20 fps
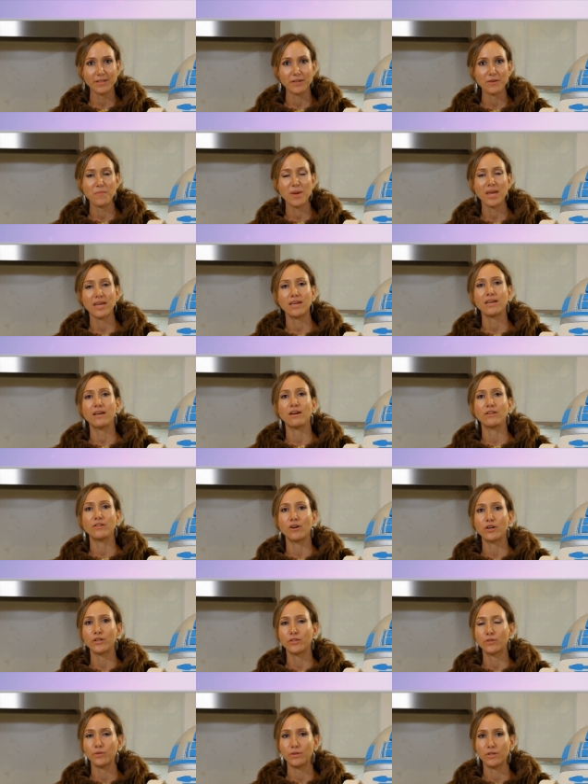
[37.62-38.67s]
in making an R
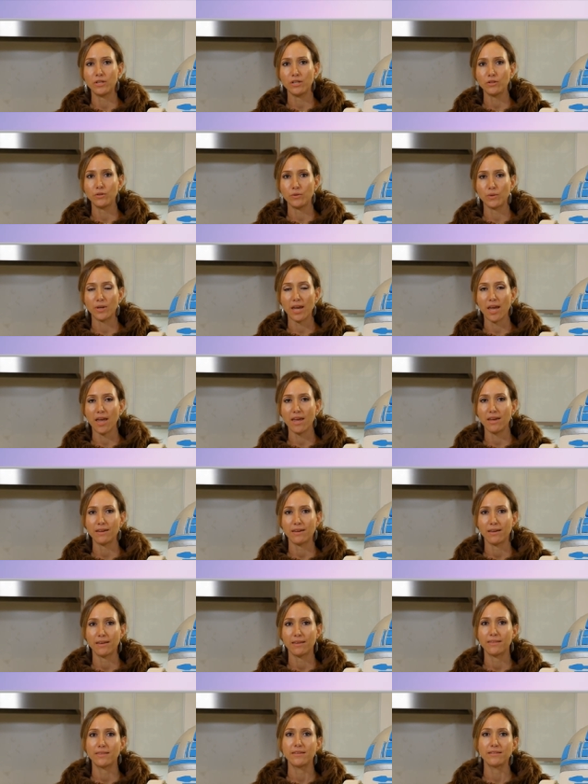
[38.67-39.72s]
two D two cake,
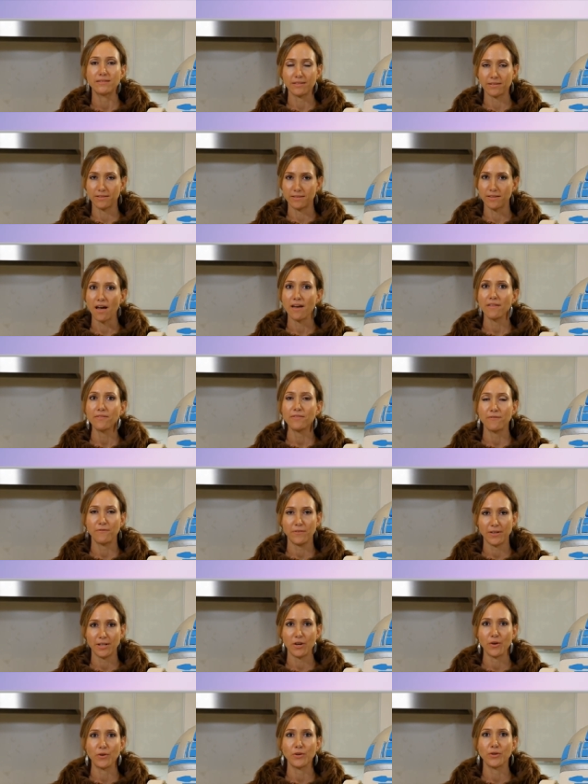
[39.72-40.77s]
this is not the
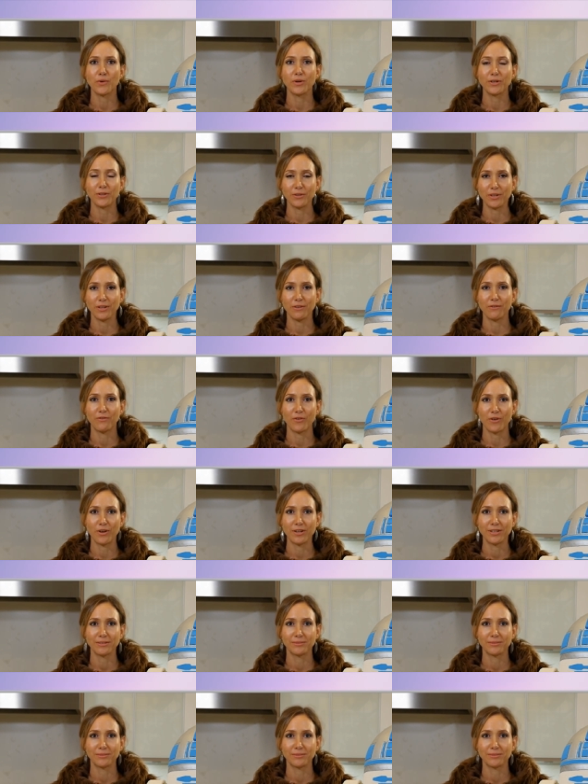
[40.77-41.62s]
video you are looking for.